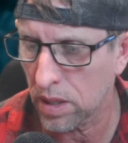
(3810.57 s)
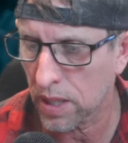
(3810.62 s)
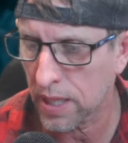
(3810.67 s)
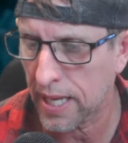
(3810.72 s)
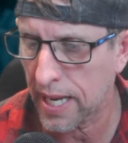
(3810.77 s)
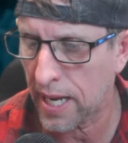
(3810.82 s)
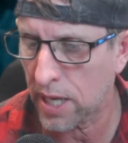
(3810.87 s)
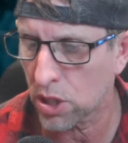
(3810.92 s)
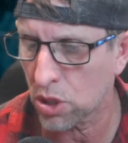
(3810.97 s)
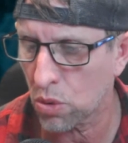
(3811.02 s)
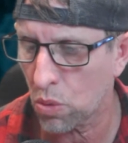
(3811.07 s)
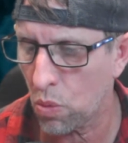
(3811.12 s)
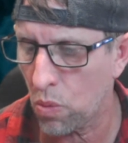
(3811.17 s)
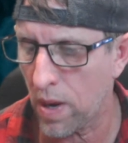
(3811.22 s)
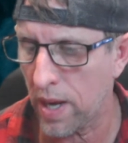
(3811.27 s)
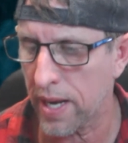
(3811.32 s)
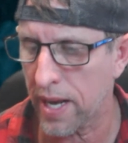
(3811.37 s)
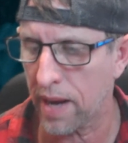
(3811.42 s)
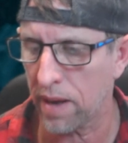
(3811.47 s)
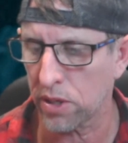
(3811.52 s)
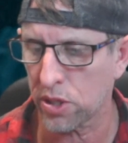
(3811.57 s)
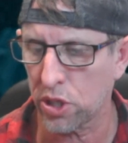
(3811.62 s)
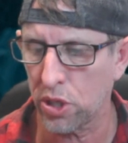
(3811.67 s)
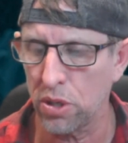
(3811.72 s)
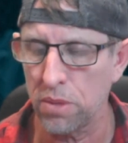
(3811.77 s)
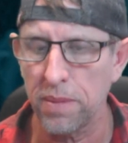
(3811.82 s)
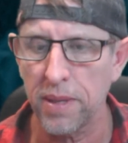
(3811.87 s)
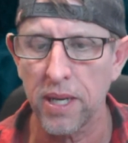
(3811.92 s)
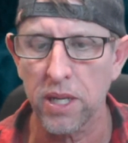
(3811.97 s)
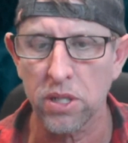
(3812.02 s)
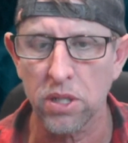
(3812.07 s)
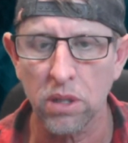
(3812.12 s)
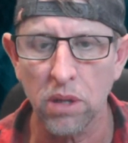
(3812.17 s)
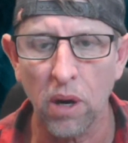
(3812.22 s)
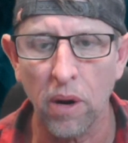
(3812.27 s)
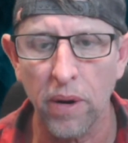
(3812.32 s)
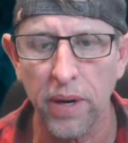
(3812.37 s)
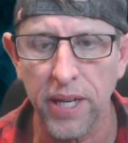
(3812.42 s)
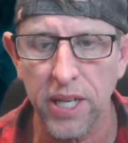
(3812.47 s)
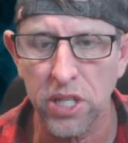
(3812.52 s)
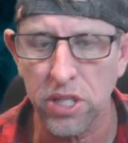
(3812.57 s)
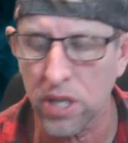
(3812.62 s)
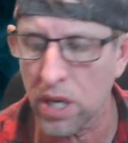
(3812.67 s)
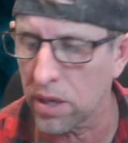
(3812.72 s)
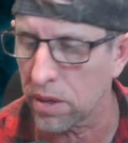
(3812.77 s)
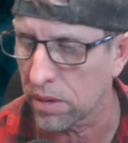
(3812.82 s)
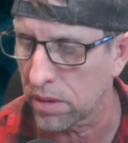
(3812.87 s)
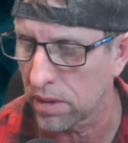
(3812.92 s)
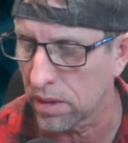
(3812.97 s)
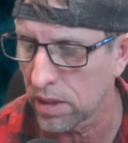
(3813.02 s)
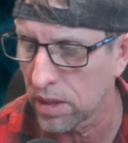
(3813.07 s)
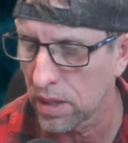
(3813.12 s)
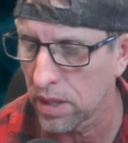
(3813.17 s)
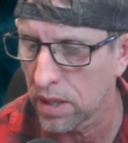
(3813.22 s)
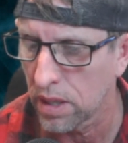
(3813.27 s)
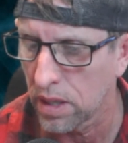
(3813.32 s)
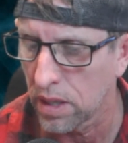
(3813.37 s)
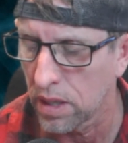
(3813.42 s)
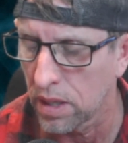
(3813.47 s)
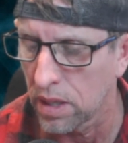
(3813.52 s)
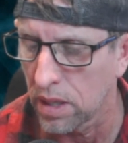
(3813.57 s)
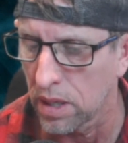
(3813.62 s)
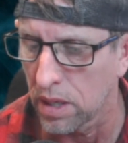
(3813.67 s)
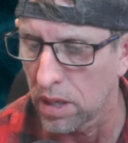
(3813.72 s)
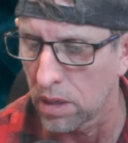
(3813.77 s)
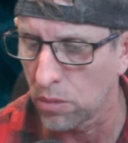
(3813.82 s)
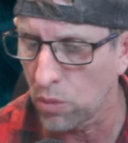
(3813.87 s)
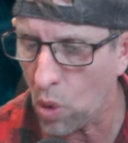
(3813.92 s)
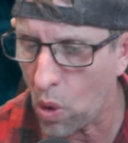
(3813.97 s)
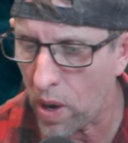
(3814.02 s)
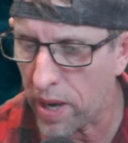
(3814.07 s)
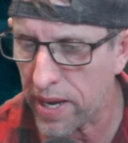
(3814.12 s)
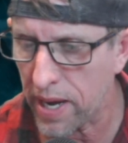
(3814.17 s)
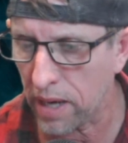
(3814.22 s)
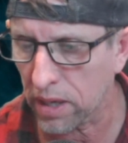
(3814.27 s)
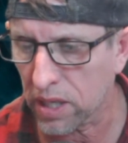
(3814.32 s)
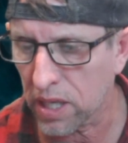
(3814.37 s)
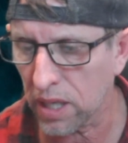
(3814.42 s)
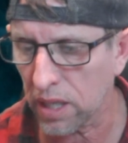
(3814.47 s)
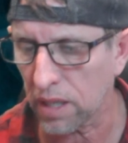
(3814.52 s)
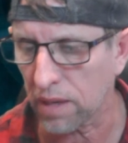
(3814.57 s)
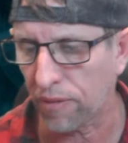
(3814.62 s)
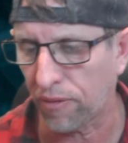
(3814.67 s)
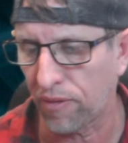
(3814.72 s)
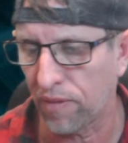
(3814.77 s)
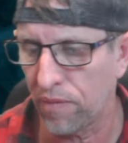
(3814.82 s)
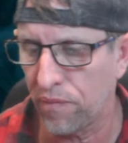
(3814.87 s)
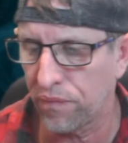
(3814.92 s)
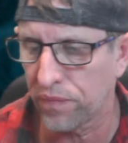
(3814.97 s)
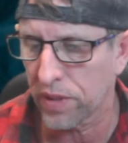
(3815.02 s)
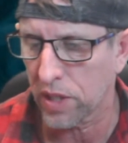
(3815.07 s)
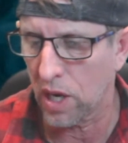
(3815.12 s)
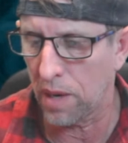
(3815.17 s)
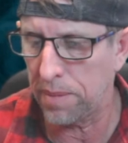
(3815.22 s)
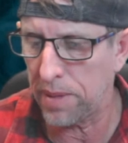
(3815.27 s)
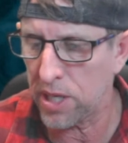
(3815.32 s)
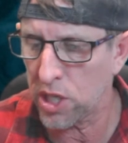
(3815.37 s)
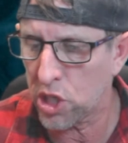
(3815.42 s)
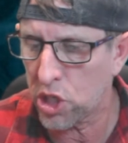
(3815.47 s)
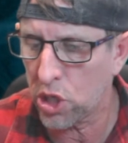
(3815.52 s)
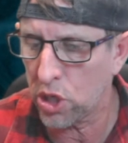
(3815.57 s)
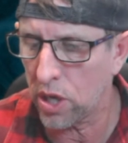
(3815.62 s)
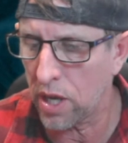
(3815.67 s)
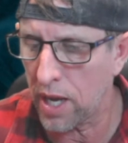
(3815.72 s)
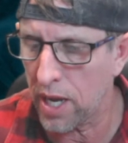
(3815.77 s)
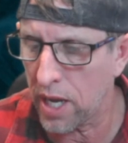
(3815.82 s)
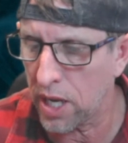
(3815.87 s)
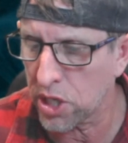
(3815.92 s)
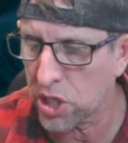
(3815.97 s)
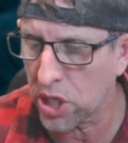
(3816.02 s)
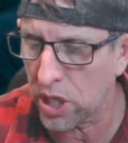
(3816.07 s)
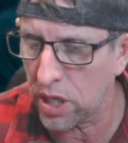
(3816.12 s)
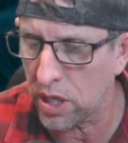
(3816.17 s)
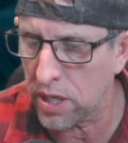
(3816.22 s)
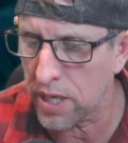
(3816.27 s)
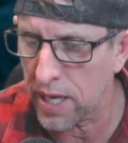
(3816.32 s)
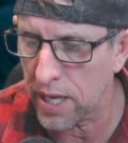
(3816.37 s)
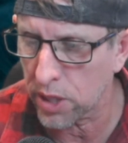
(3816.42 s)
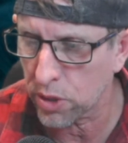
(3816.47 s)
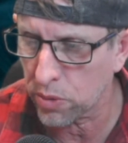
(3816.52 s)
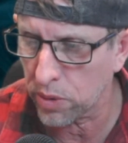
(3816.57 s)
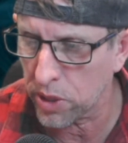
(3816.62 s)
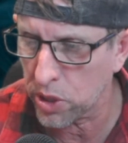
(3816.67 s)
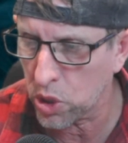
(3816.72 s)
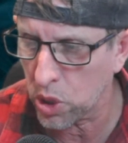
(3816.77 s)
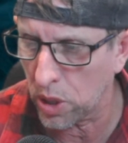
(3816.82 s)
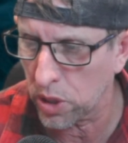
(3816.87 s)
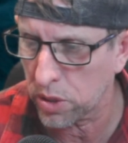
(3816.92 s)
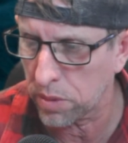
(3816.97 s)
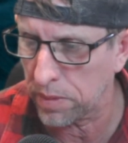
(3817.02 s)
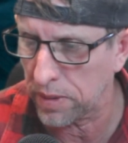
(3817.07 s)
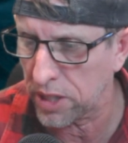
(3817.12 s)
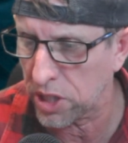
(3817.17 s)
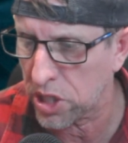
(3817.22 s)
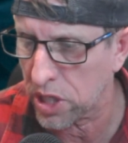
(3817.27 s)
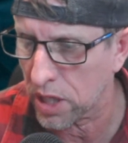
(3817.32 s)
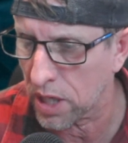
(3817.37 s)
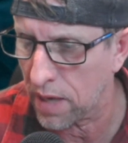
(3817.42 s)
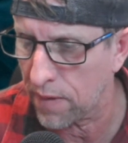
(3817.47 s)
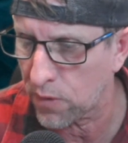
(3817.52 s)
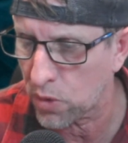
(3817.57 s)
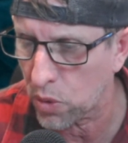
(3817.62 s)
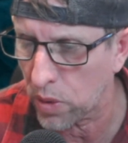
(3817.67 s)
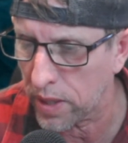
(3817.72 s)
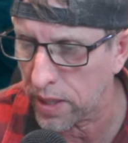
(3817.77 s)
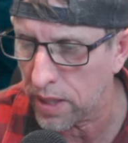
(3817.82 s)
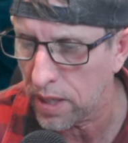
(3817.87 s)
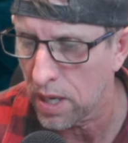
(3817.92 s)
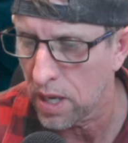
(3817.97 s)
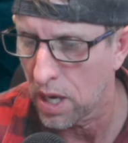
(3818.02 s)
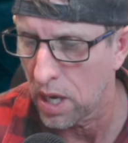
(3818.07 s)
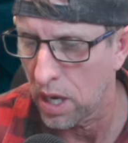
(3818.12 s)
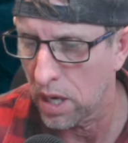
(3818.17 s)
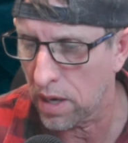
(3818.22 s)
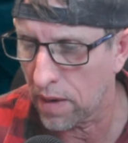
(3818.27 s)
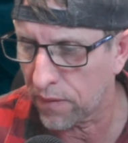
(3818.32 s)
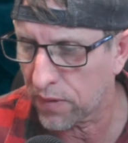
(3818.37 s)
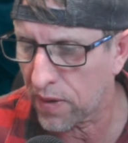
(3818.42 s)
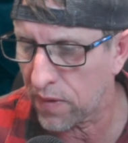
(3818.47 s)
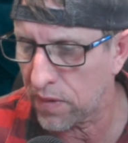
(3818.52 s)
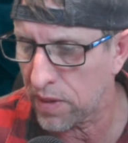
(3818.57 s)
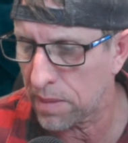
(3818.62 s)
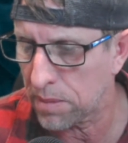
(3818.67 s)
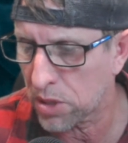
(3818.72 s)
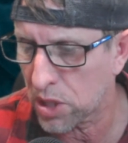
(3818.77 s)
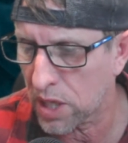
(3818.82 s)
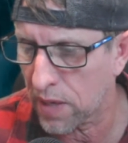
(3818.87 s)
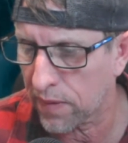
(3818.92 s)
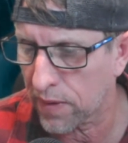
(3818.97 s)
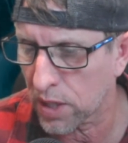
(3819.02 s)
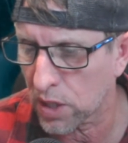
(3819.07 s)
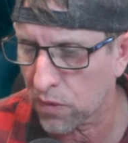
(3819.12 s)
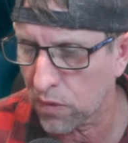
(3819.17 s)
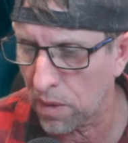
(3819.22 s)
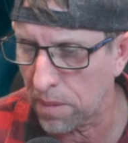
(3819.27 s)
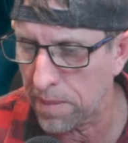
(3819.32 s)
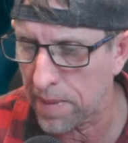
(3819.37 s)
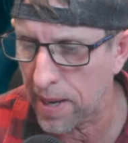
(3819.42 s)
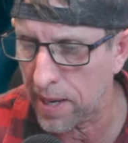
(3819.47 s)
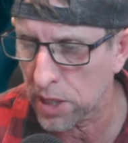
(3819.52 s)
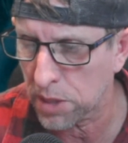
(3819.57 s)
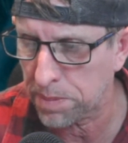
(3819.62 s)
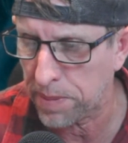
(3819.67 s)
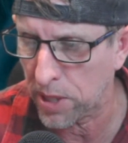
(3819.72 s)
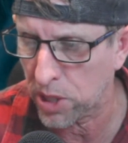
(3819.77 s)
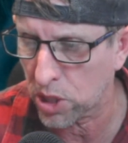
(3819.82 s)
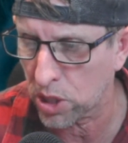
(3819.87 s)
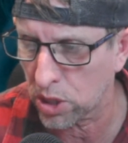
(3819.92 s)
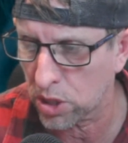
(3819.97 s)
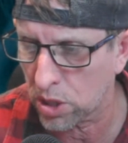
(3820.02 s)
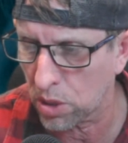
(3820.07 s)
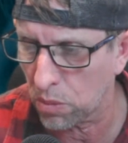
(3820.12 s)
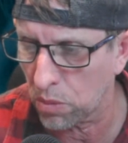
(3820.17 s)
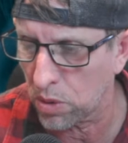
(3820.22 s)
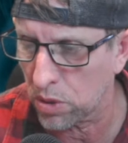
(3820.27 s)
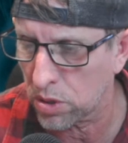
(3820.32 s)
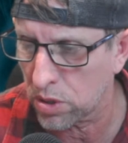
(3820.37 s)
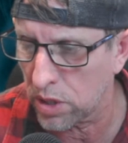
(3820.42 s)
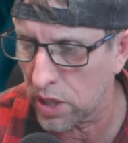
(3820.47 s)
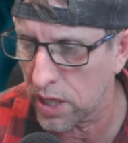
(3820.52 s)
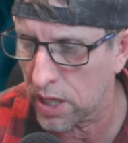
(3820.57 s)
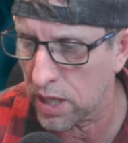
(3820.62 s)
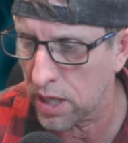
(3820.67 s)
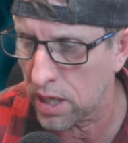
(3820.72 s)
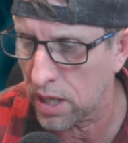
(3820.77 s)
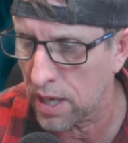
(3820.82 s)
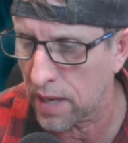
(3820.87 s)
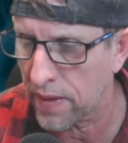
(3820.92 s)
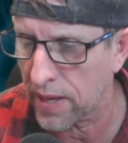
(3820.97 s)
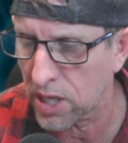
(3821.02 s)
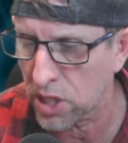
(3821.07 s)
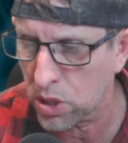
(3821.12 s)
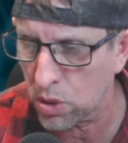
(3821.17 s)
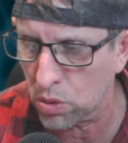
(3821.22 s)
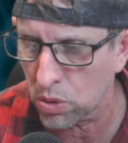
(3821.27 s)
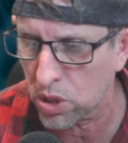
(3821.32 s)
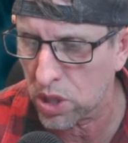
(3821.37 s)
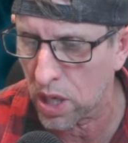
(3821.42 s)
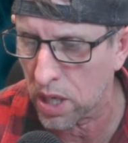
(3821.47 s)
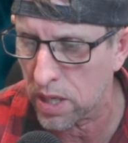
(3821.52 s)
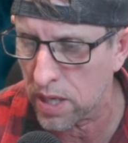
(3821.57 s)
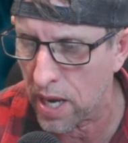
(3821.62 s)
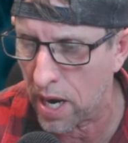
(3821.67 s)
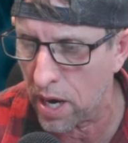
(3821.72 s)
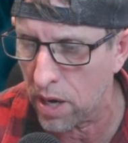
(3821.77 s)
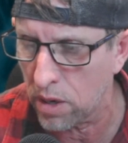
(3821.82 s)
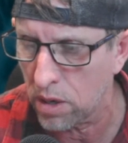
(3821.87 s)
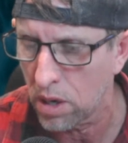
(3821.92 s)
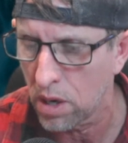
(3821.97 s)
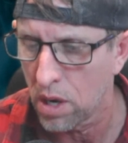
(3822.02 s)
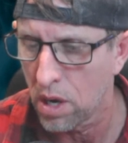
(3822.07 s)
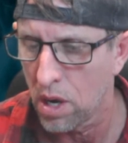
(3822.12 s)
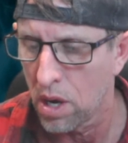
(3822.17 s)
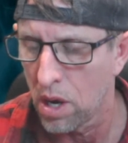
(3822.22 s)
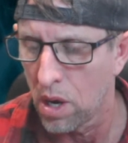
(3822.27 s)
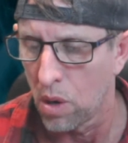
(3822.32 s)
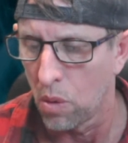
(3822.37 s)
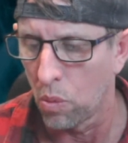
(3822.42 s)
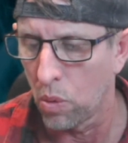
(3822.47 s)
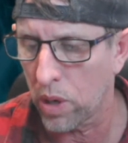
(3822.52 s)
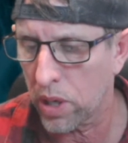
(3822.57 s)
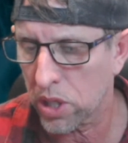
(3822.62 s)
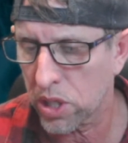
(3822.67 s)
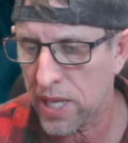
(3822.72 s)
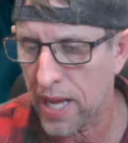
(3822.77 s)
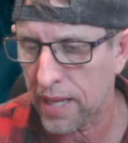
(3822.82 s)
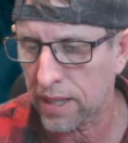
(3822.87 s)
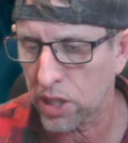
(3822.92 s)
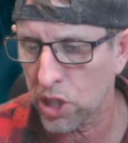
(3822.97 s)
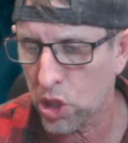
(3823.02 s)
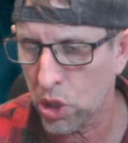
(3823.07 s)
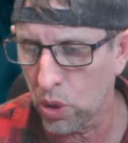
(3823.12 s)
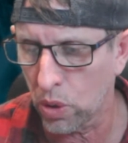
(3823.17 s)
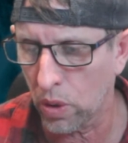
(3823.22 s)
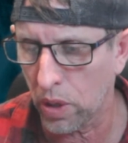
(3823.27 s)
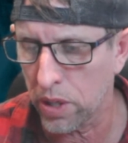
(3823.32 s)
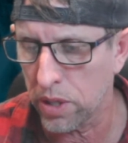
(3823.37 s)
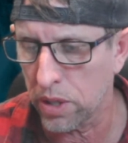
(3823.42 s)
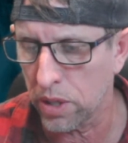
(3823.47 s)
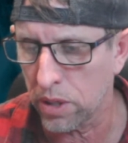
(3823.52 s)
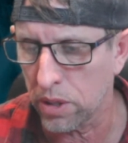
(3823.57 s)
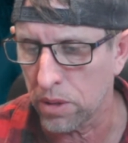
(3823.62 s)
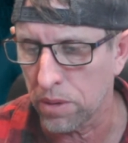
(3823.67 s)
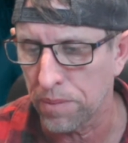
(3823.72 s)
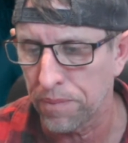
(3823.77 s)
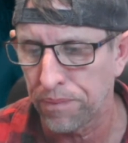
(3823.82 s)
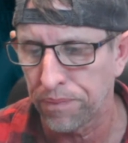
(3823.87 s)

Kaz, 1 hour, 2 minutes. Oh, it is too. Ryan O'Keefe. I've been turned down 3 times from enlisting in infantry, and I've given them certificates from specialists that was needed, and they still said no. What exactly should I do?